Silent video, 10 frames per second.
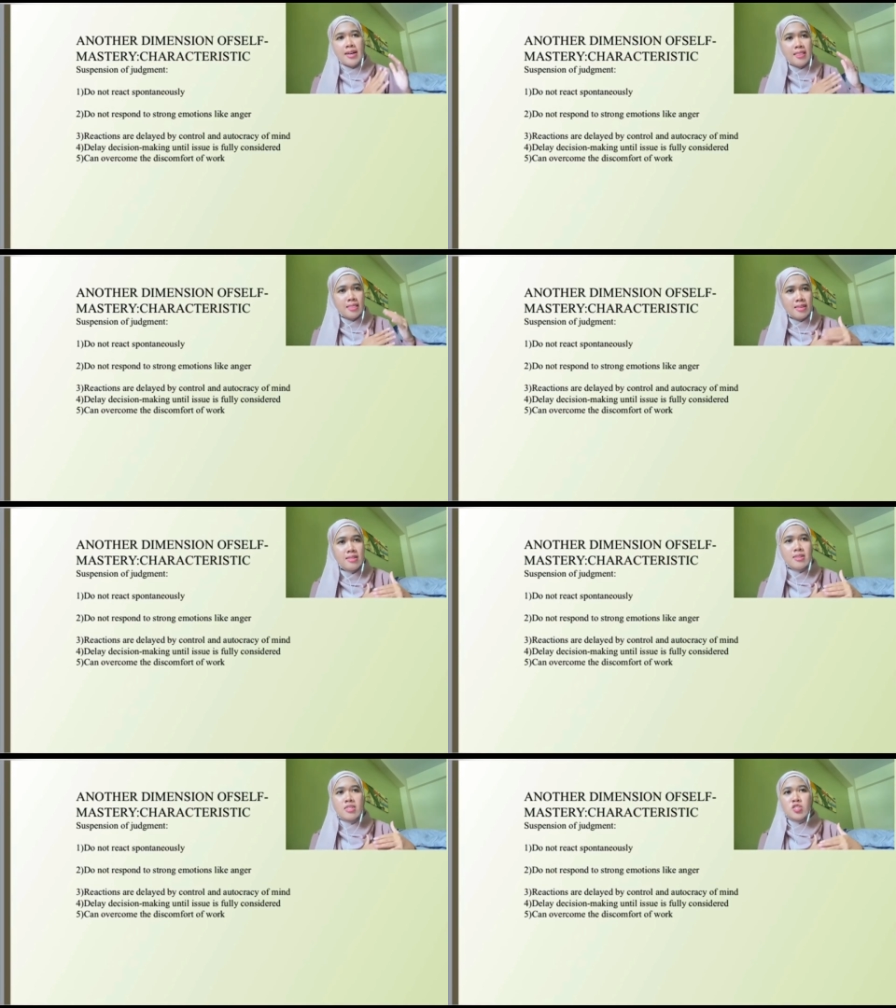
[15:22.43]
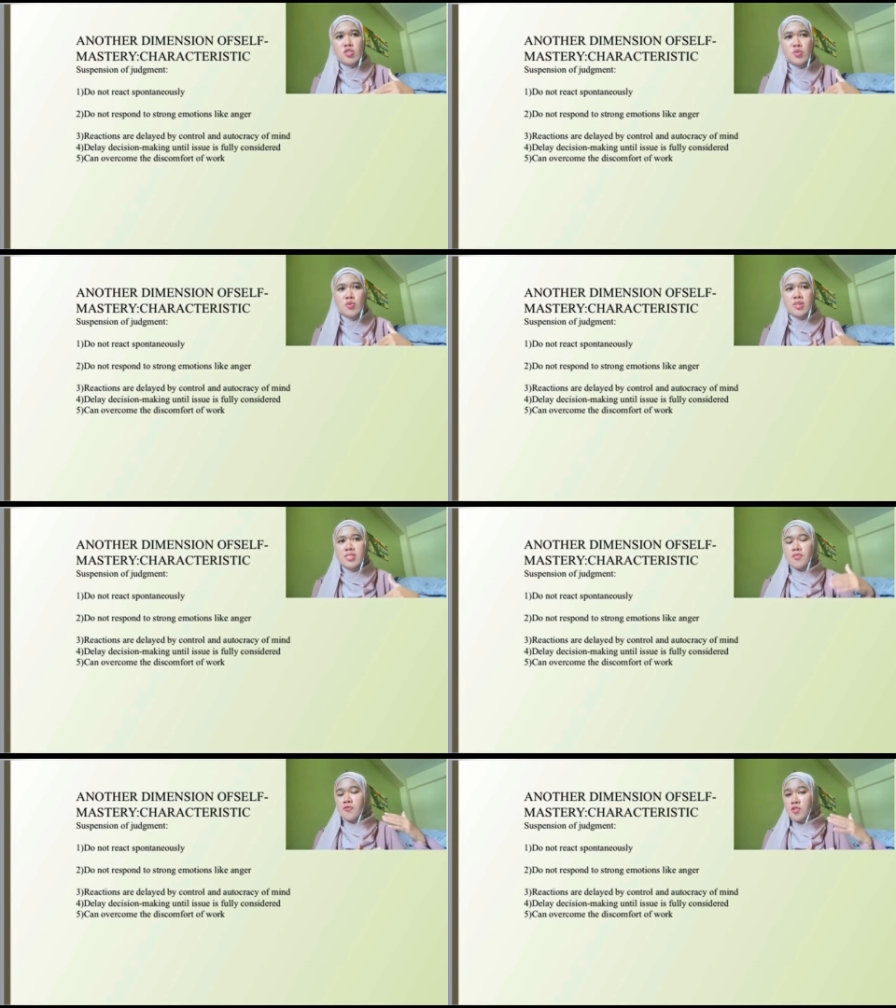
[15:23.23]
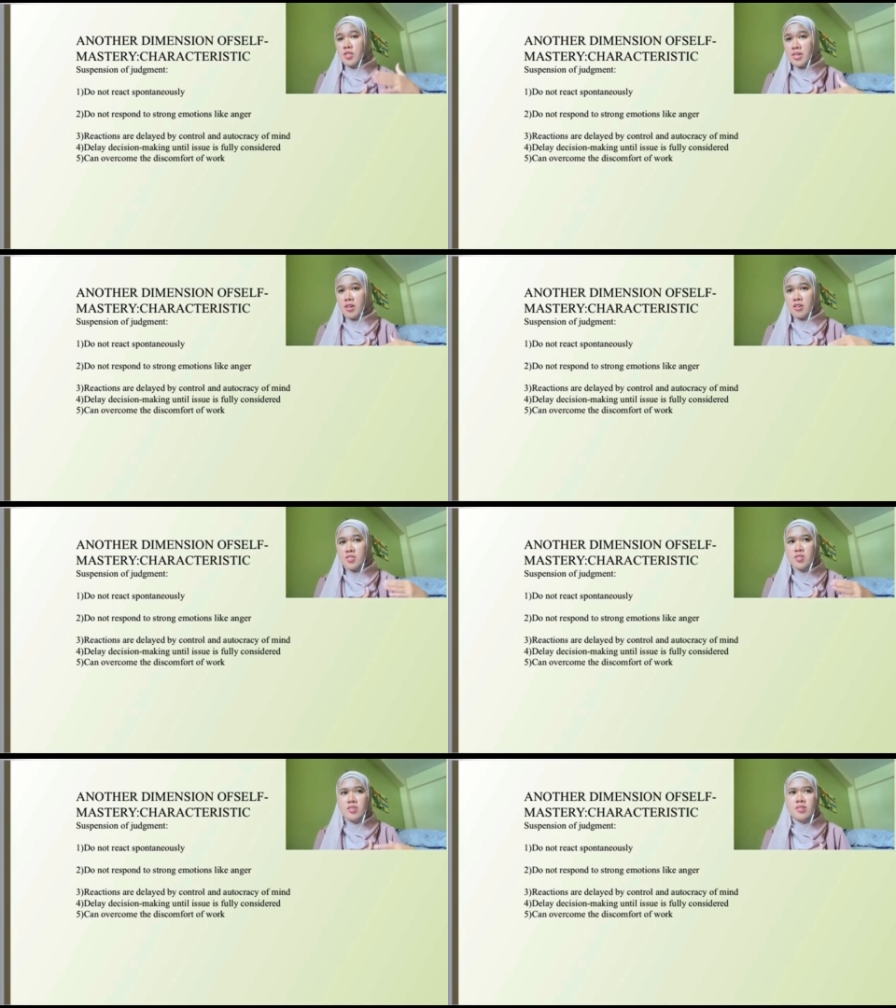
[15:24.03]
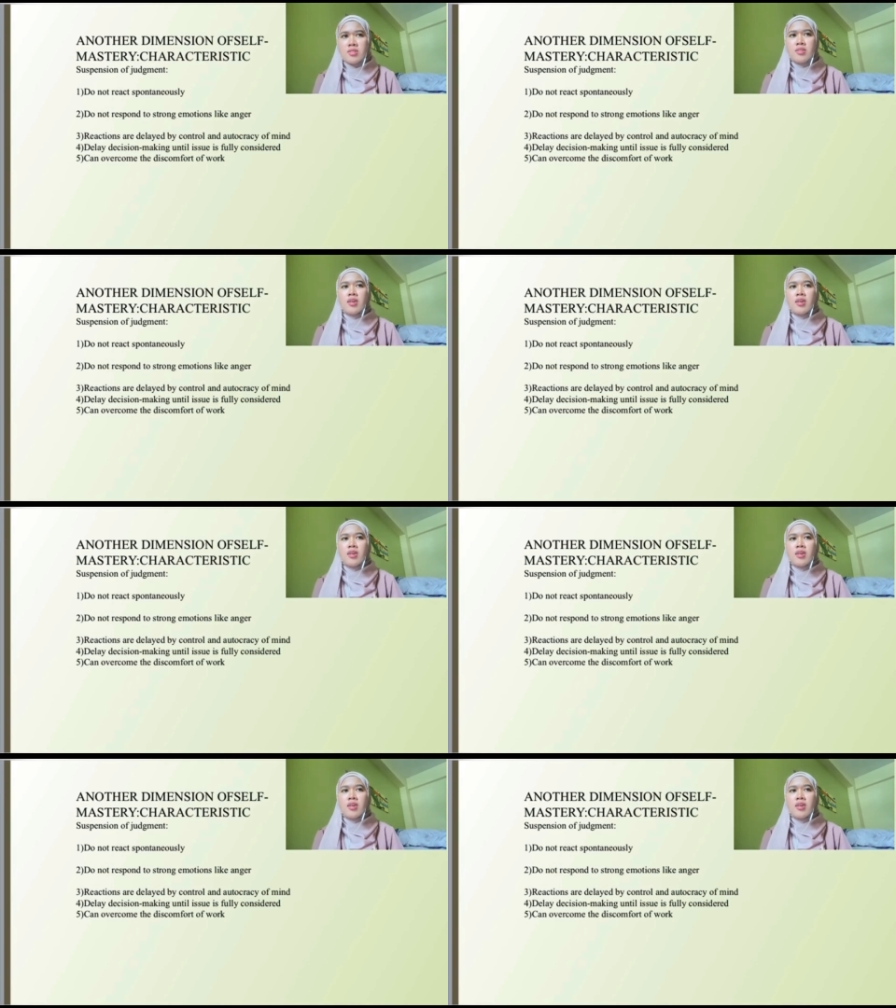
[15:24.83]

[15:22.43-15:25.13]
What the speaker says: until issue is fully considered,